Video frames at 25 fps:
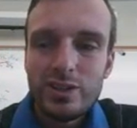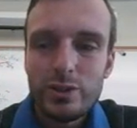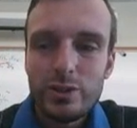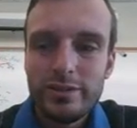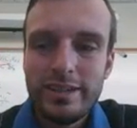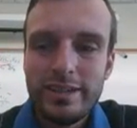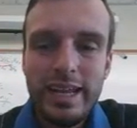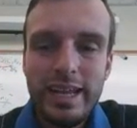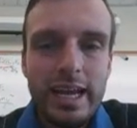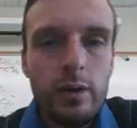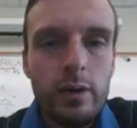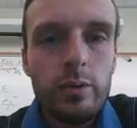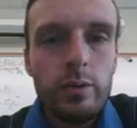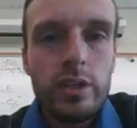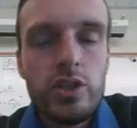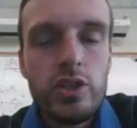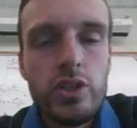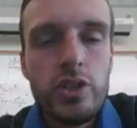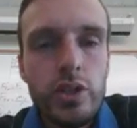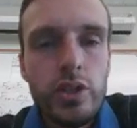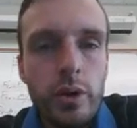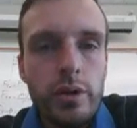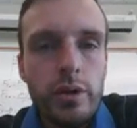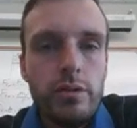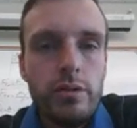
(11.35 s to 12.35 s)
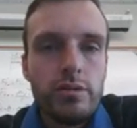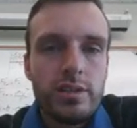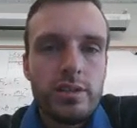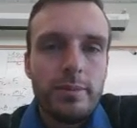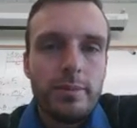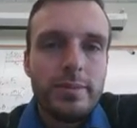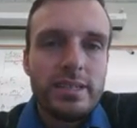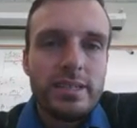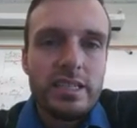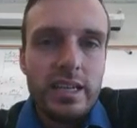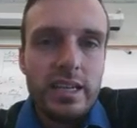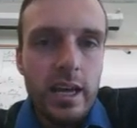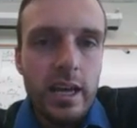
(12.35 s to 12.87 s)
But today I want to show you
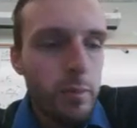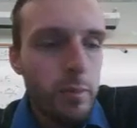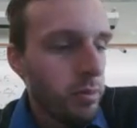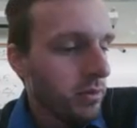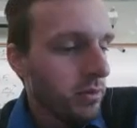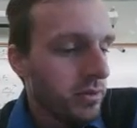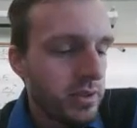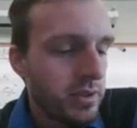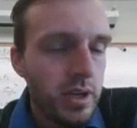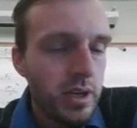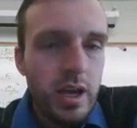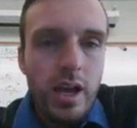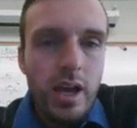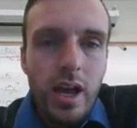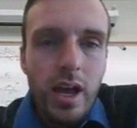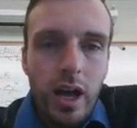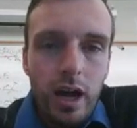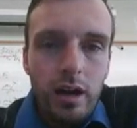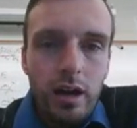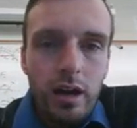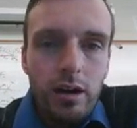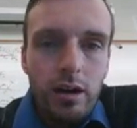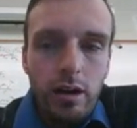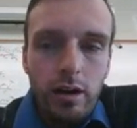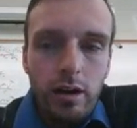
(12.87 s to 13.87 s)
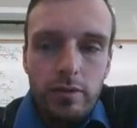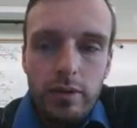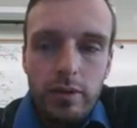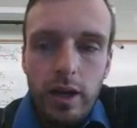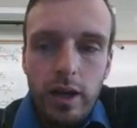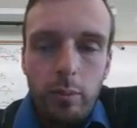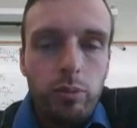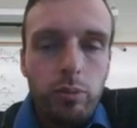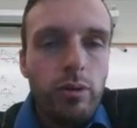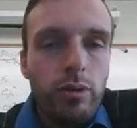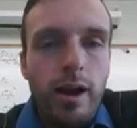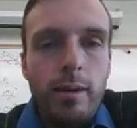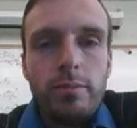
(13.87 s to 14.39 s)
some samples of
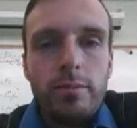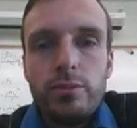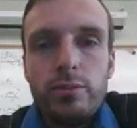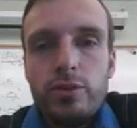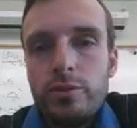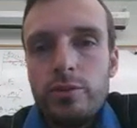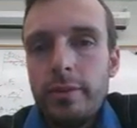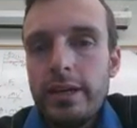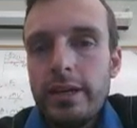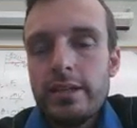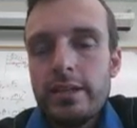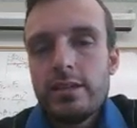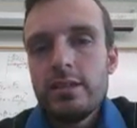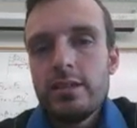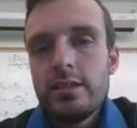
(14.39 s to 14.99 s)
problems you might